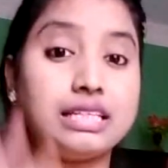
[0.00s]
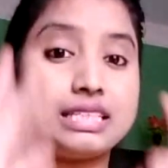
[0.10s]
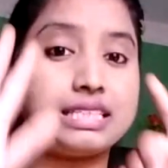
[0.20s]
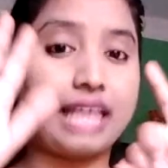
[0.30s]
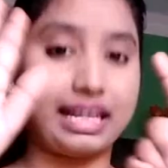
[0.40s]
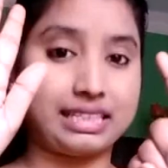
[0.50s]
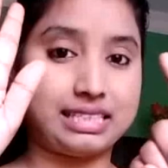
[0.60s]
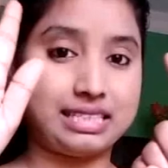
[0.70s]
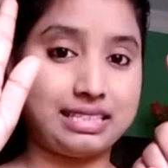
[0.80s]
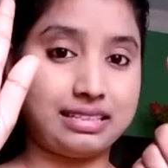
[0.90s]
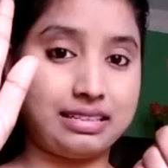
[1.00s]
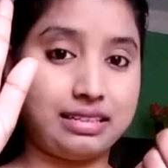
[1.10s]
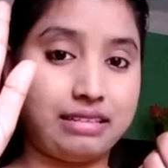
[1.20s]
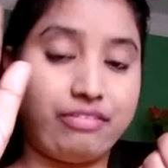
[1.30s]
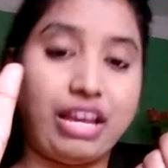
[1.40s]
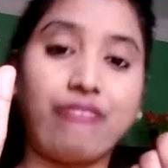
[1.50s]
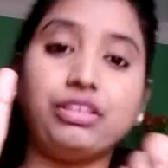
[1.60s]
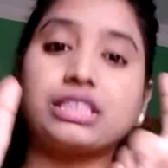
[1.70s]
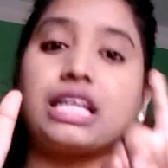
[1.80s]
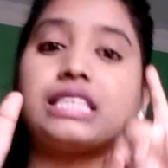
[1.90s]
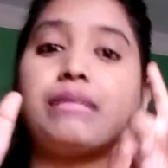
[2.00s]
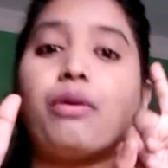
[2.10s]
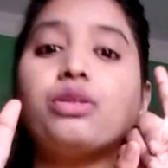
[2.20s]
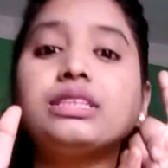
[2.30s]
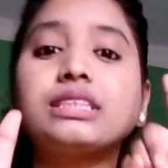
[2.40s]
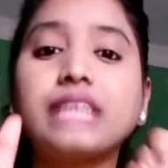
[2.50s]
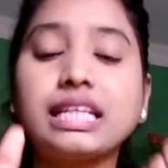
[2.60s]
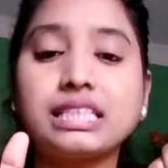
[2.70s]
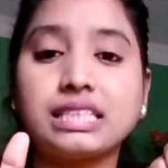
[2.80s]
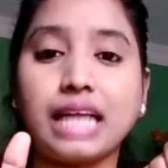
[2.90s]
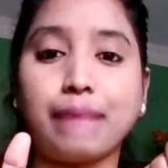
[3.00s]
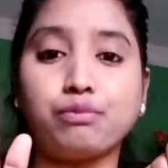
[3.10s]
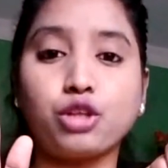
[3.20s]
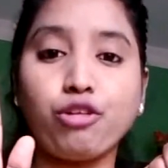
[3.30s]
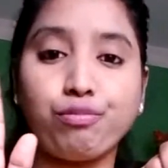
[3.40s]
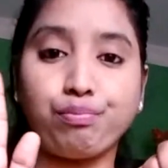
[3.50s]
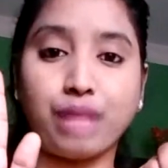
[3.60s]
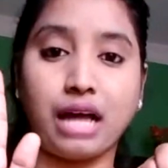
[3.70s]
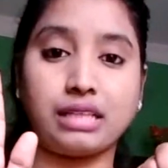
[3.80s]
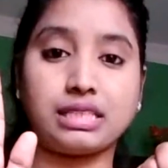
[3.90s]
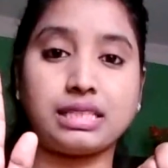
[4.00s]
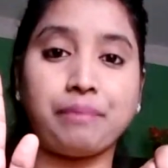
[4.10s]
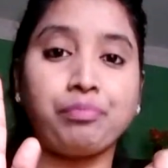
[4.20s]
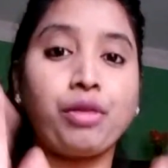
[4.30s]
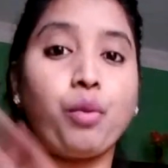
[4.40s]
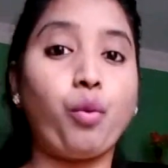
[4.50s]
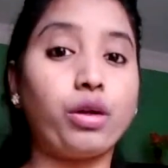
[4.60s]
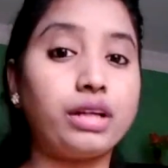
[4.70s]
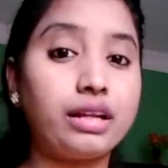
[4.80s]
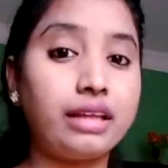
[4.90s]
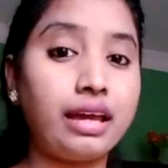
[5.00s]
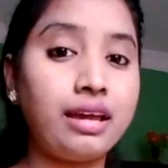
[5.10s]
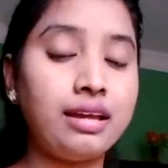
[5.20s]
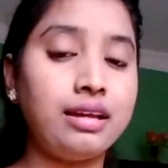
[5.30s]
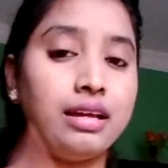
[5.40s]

6. We have discussed about 6 types of plants. What are they?